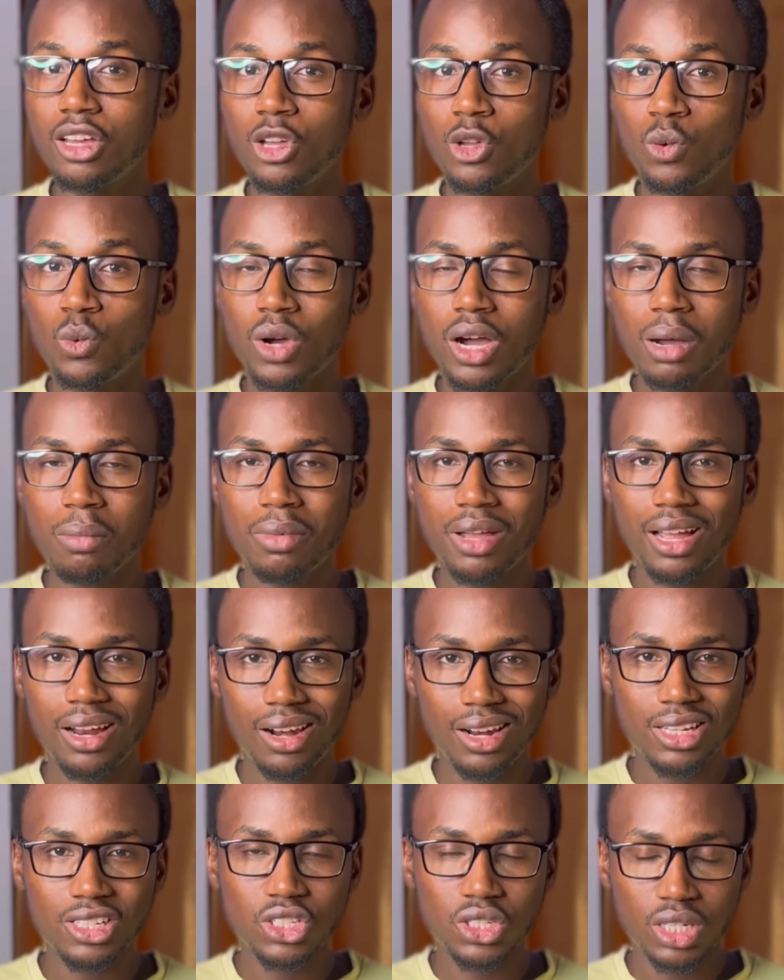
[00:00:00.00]
you have a
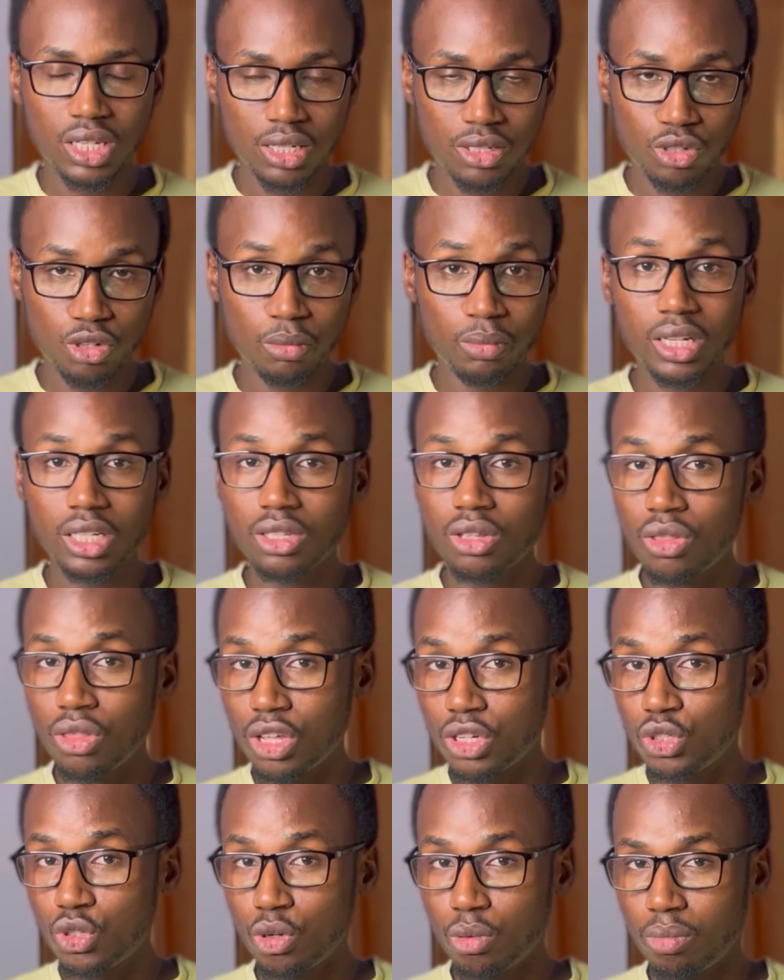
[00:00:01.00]
less chance of getting
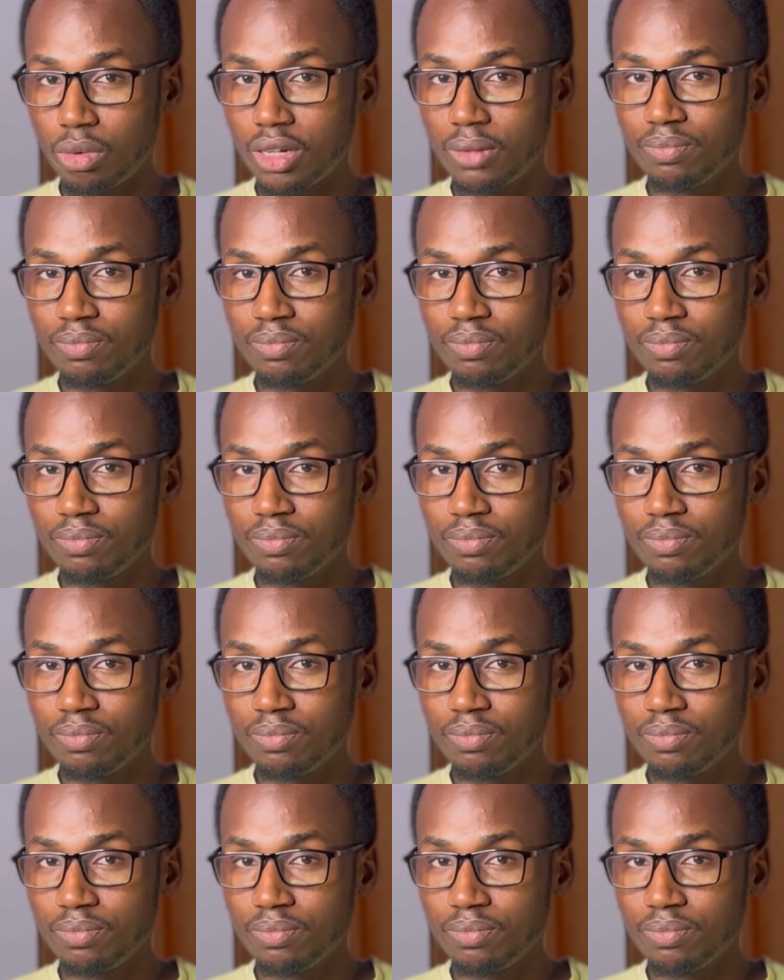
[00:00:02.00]
the job.